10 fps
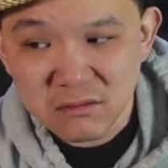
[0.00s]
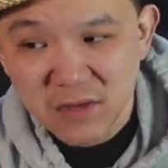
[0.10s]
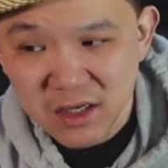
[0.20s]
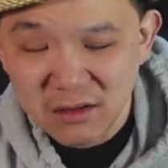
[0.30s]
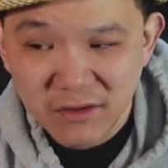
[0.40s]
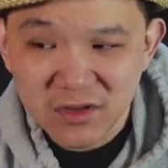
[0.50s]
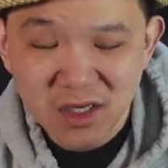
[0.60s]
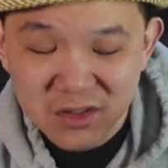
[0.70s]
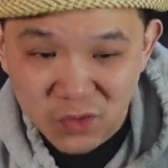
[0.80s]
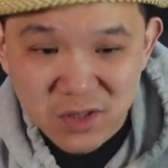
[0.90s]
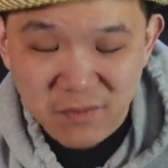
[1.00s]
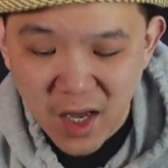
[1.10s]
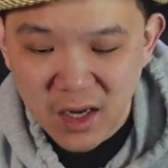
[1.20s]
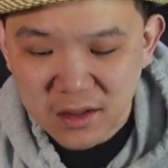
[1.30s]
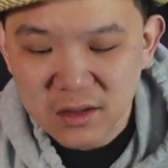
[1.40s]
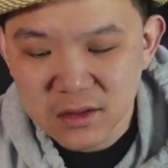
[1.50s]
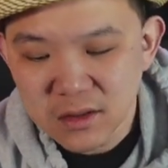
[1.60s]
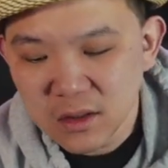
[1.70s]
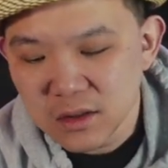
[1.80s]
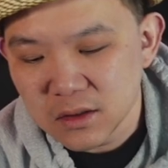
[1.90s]
Everything else wasn't bad.
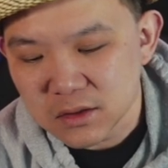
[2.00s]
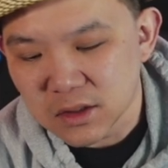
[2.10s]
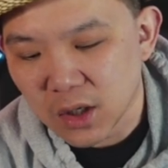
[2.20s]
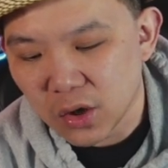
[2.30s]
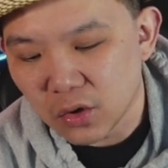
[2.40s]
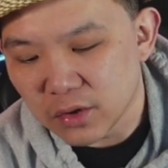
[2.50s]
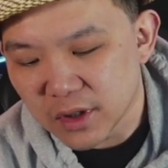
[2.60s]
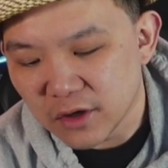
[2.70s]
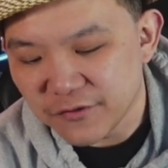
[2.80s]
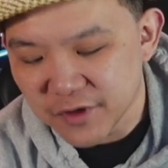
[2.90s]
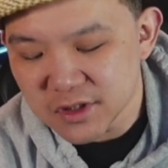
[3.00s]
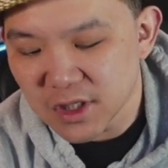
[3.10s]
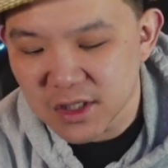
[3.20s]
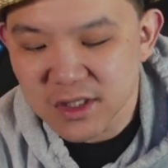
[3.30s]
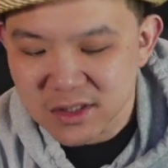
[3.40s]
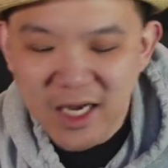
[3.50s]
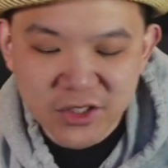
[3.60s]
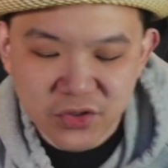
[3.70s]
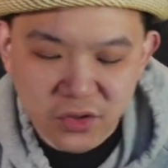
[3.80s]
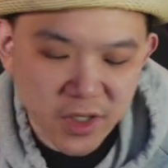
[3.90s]
So, you know, first stir is
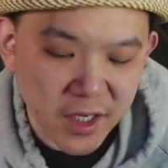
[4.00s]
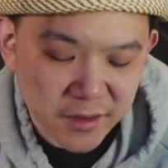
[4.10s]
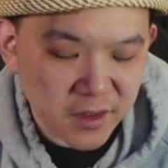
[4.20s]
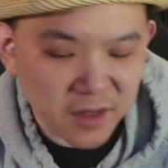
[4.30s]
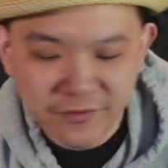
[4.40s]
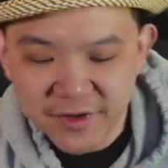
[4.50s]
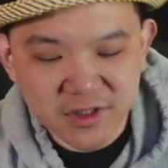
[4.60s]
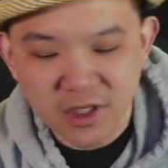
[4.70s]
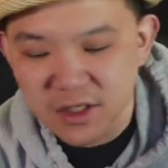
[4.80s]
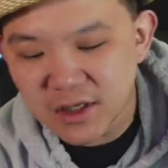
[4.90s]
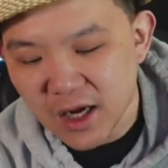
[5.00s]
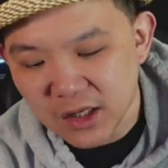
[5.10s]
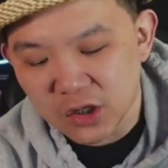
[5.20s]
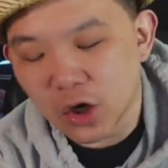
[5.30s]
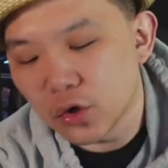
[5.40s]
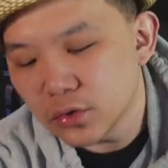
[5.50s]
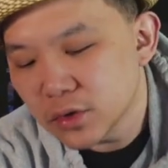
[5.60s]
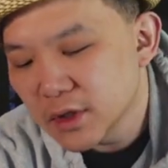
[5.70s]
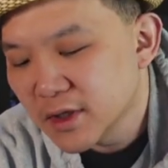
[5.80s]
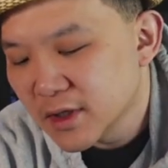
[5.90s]
actually okay. First stir alone,
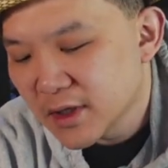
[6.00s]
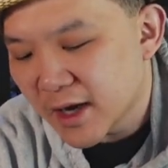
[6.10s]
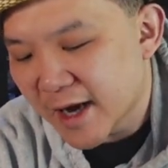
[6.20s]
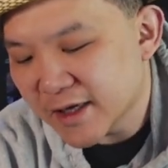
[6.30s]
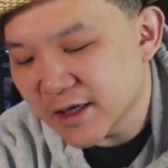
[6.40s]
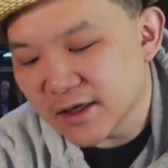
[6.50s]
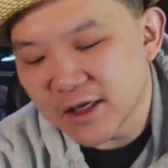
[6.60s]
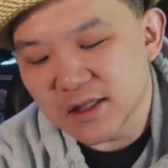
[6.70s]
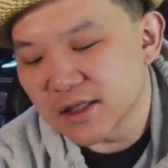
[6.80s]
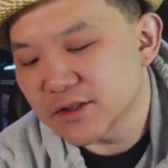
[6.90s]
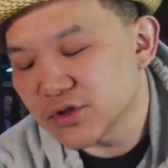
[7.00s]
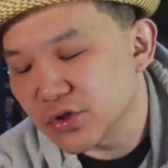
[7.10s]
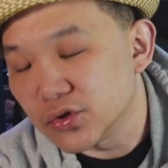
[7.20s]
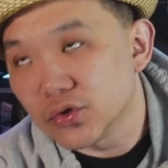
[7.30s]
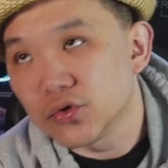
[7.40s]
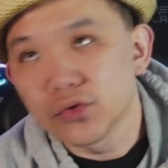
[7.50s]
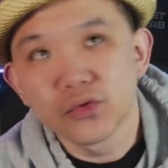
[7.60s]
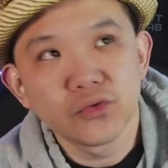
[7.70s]
I can get this to